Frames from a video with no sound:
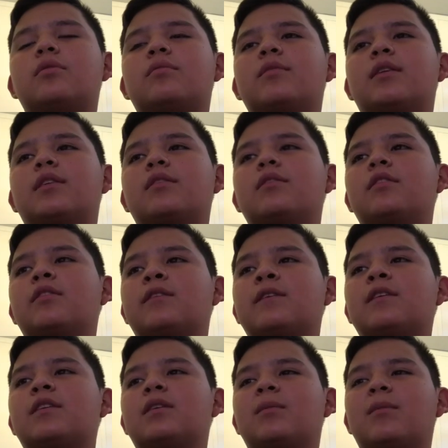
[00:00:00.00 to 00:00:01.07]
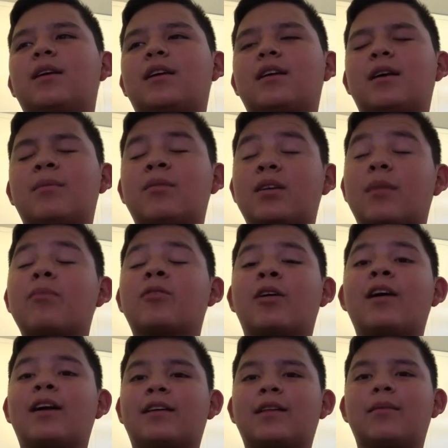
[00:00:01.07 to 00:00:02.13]
I'm like, nothing. And I'm like, I'm
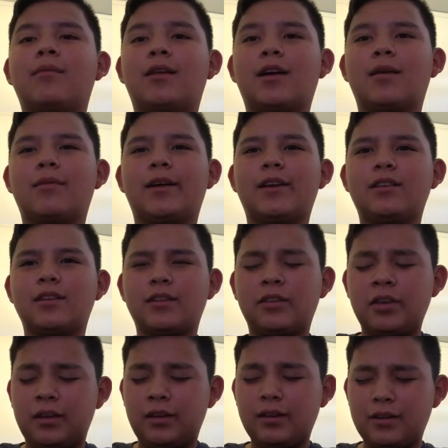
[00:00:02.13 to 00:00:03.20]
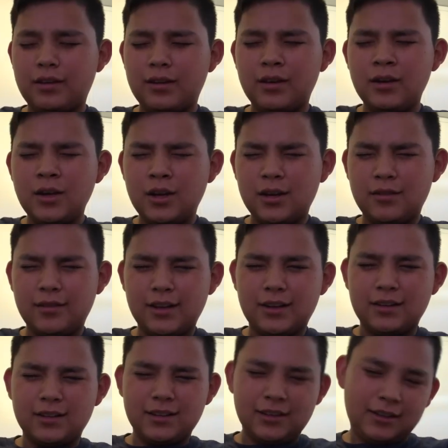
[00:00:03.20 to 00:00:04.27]
crying. I'm like, nothing.
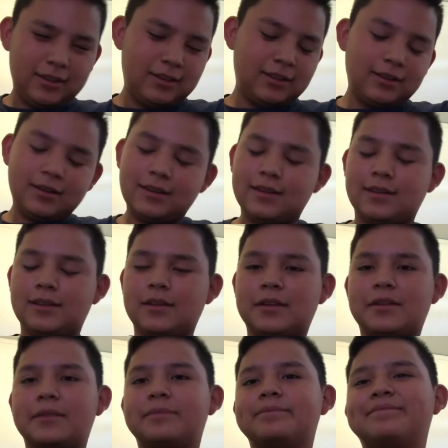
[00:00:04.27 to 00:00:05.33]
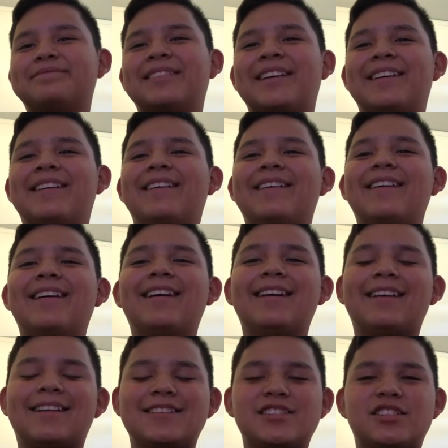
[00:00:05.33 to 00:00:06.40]
Like, nothing. And, like,
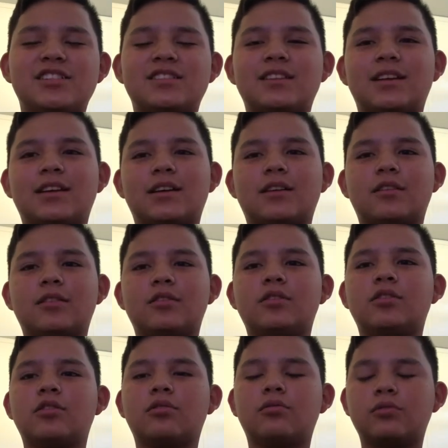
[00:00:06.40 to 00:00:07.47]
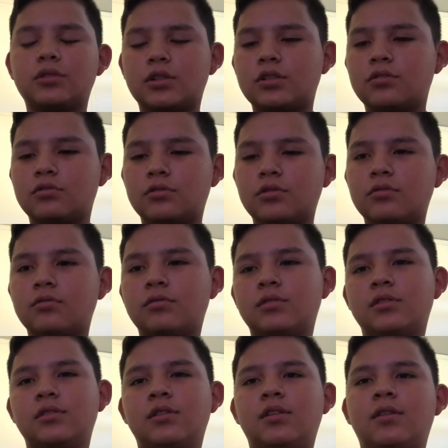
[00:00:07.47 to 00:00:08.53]
and she's like, yo, what did you do?
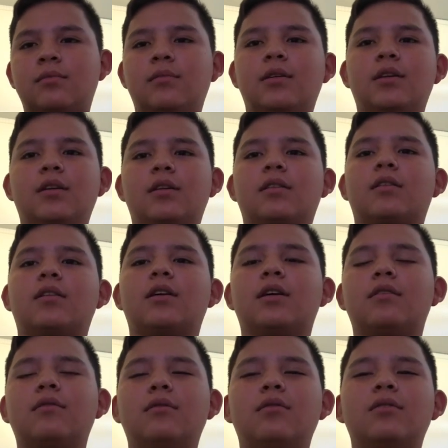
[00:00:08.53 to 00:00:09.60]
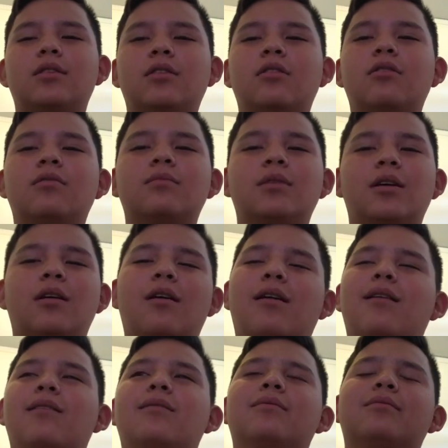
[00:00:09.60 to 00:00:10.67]
And I'm like, I don't know,
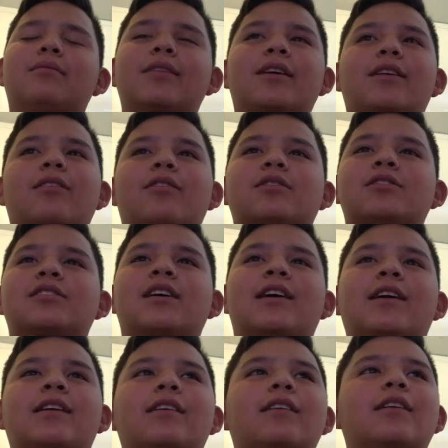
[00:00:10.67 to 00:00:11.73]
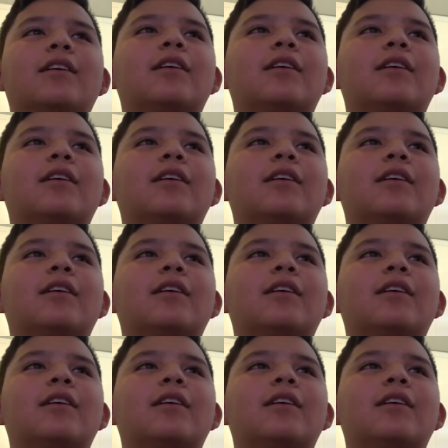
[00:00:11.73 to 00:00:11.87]
Mom. Like, all sad.